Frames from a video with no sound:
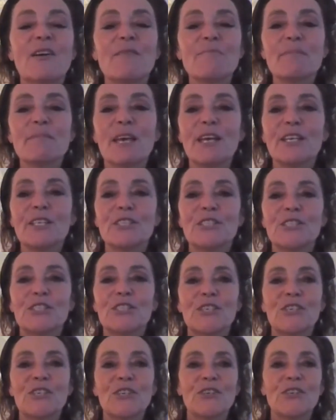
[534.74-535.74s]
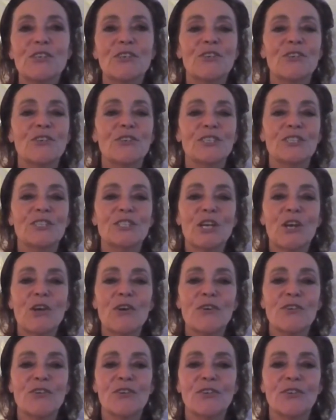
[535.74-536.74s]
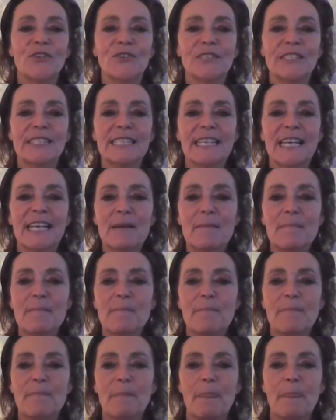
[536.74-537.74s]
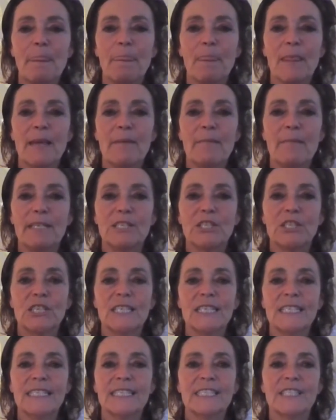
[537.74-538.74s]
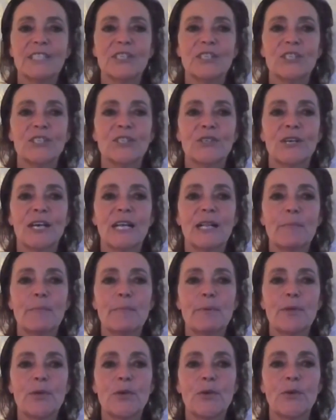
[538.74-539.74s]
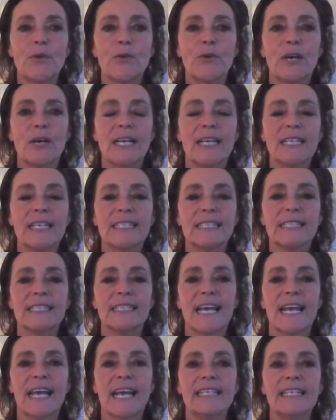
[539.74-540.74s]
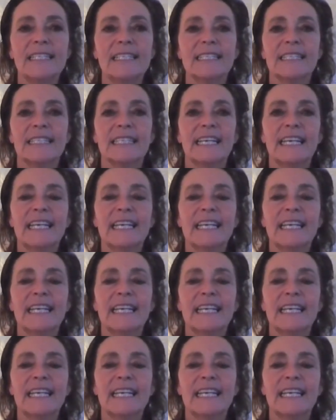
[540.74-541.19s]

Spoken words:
So I'm going to show you some images to help you understand.